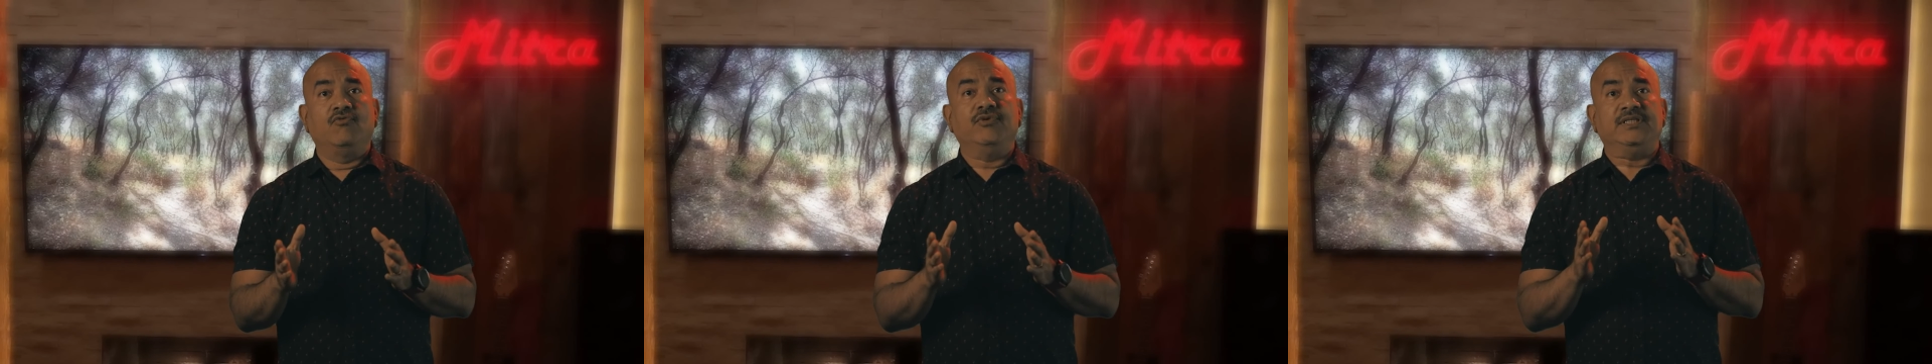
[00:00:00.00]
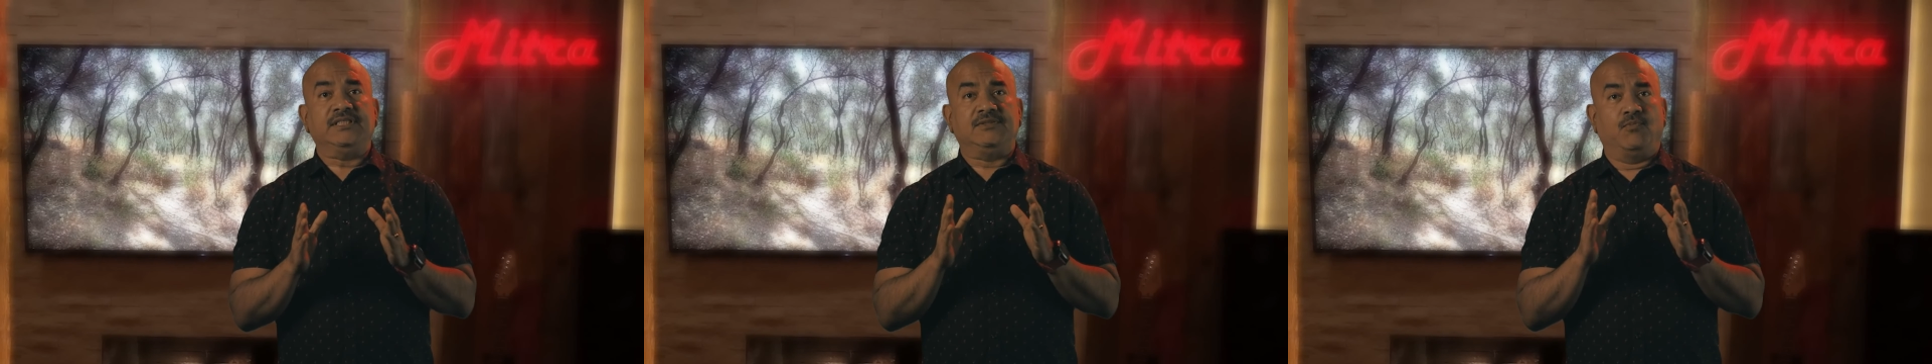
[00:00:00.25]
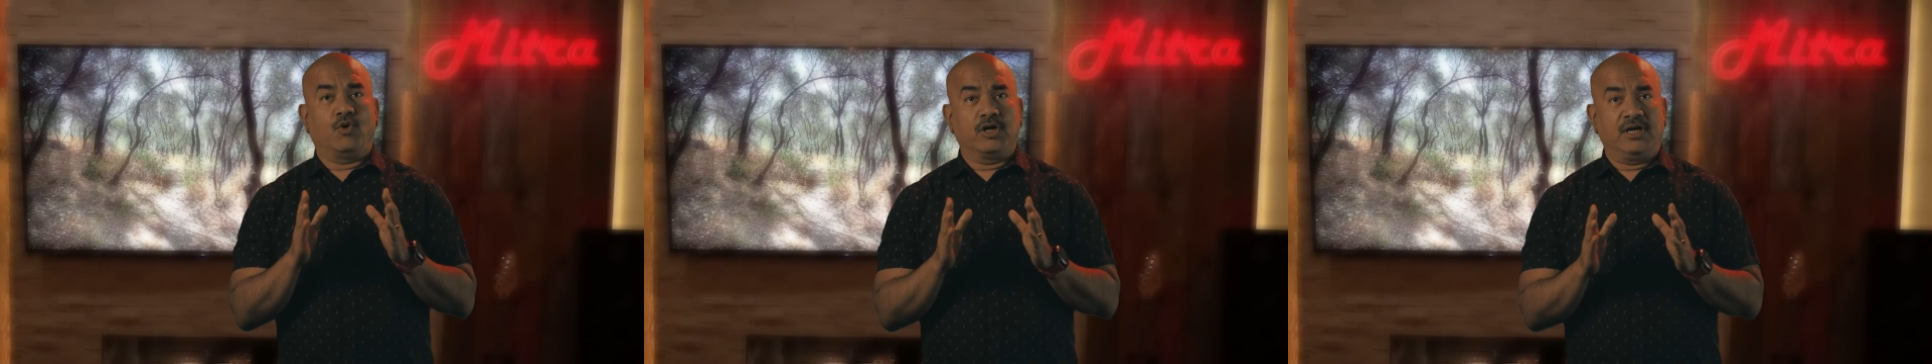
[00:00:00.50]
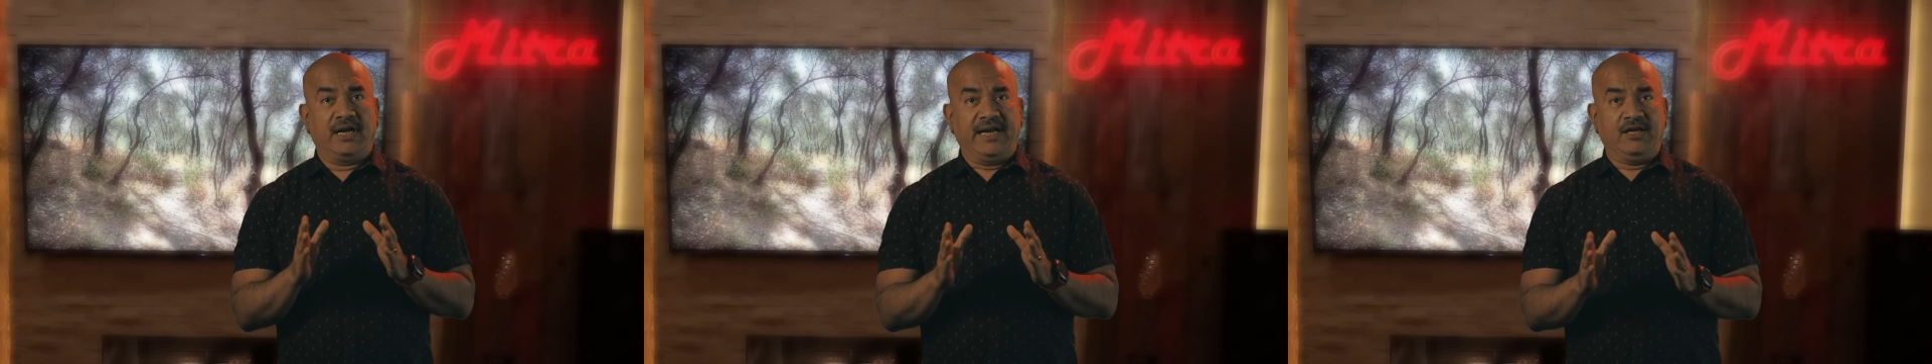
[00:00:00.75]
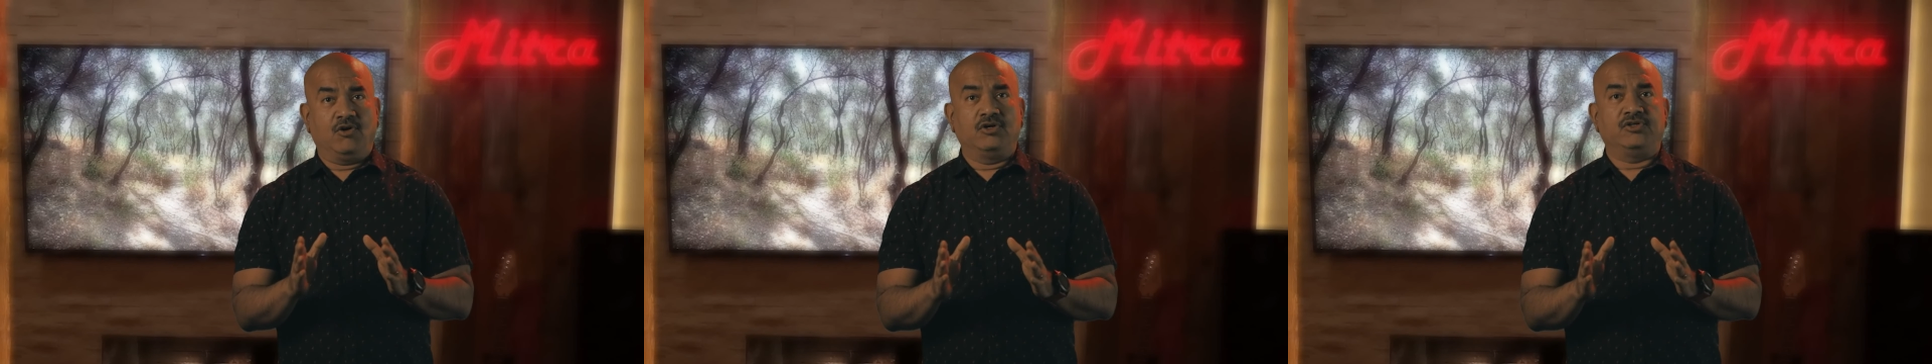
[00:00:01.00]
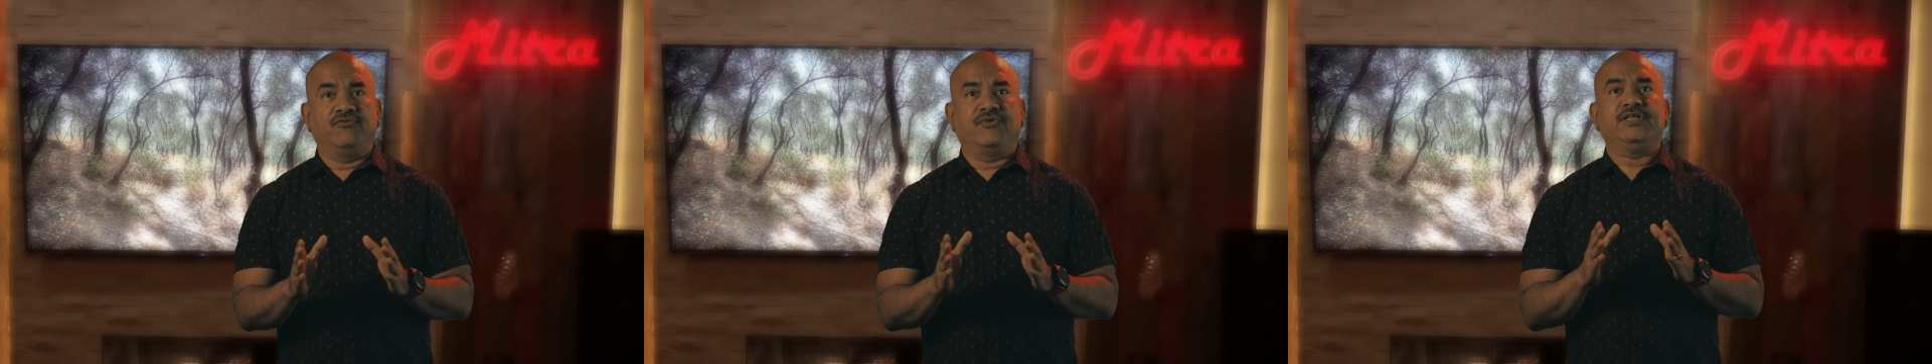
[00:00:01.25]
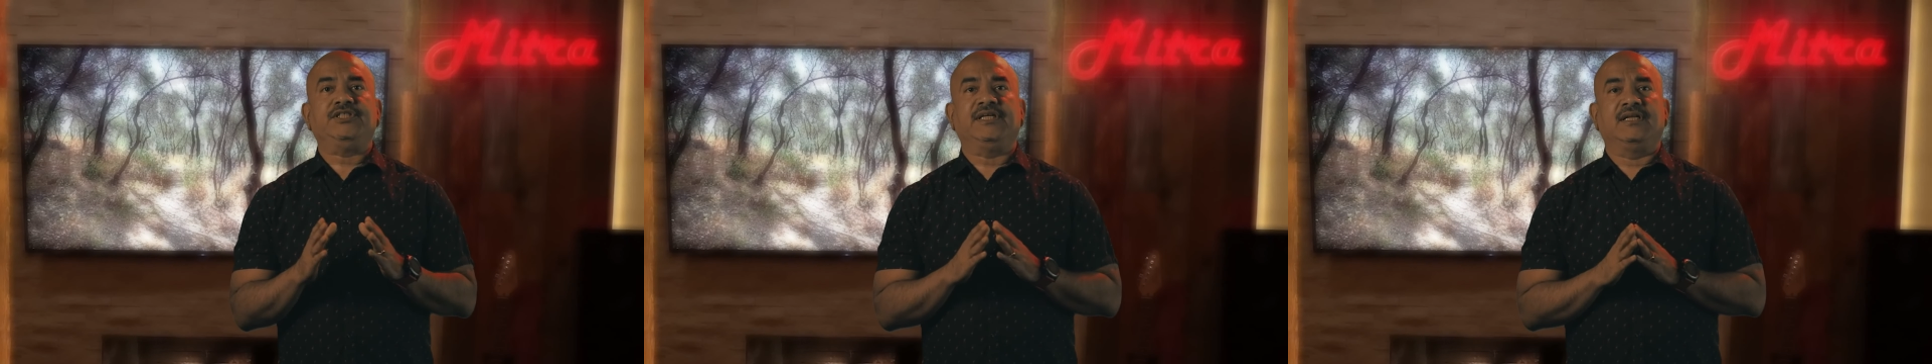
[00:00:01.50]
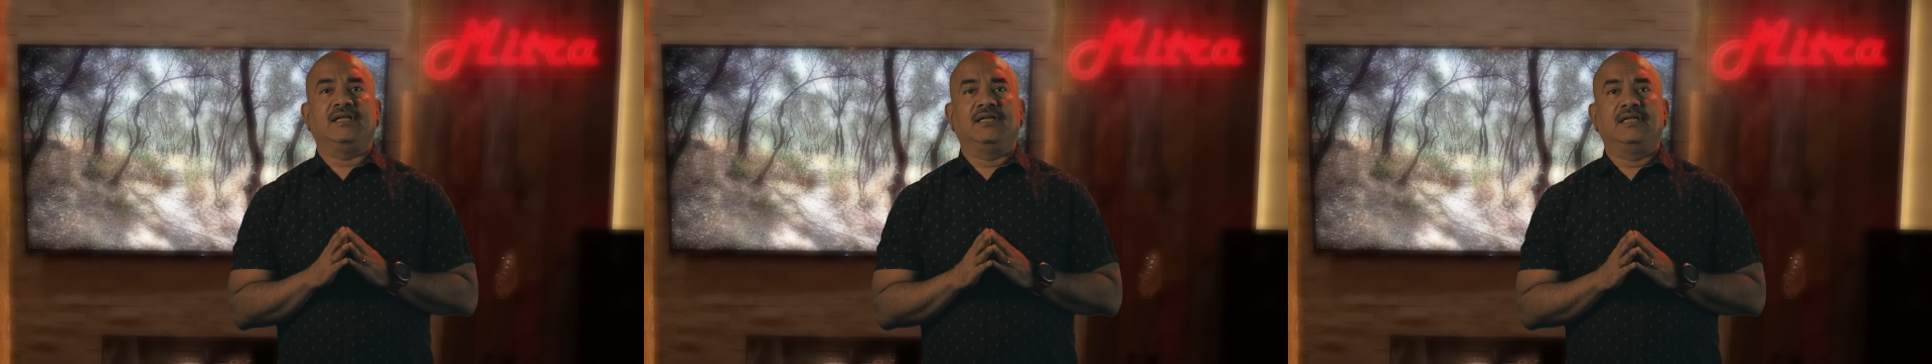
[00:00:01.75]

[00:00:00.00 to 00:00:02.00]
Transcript: which is borderline controversial,